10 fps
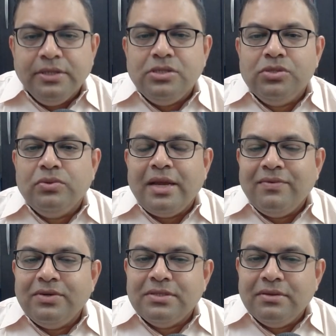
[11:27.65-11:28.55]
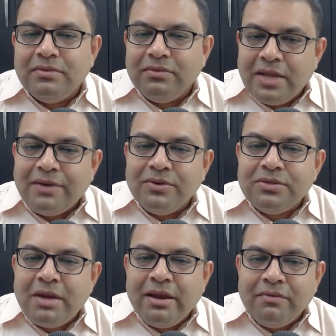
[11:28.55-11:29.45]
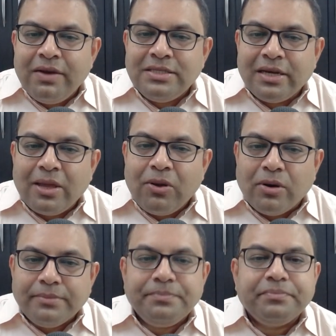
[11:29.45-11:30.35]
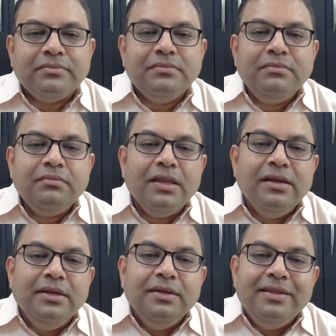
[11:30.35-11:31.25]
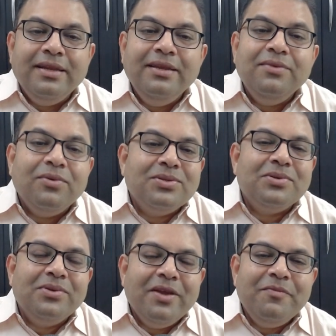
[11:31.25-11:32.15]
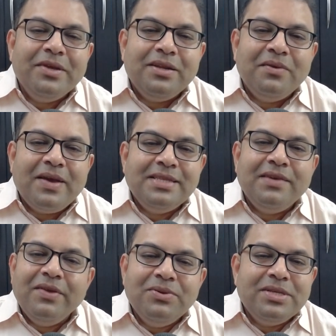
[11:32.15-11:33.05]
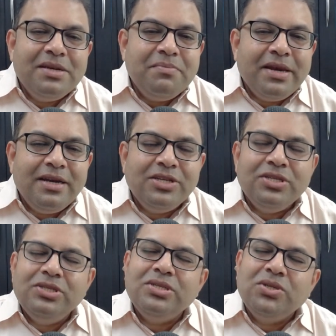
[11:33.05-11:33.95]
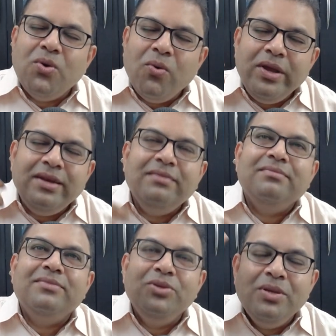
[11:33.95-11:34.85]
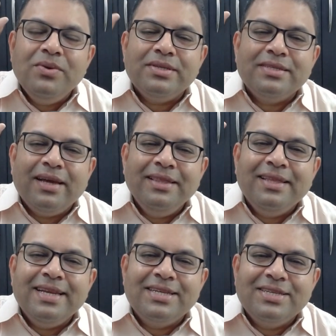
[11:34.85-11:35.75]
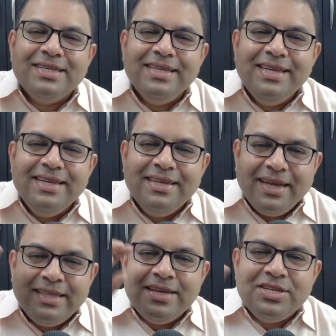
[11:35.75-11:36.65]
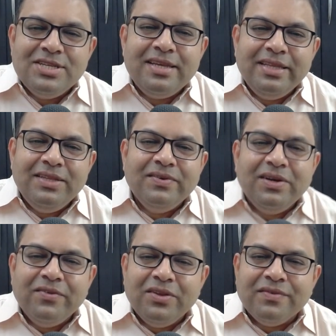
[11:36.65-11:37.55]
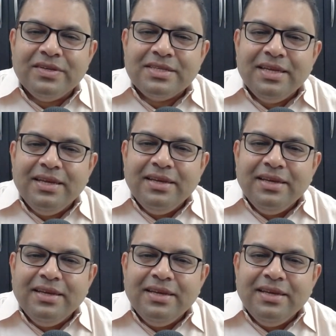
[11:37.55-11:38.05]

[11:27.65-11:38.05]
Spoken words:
So that was my advice that I got. Then he also gave me an advice that when you sit in meditation, just go in universe, antariksh. Antariksh is the Hindi word of universe.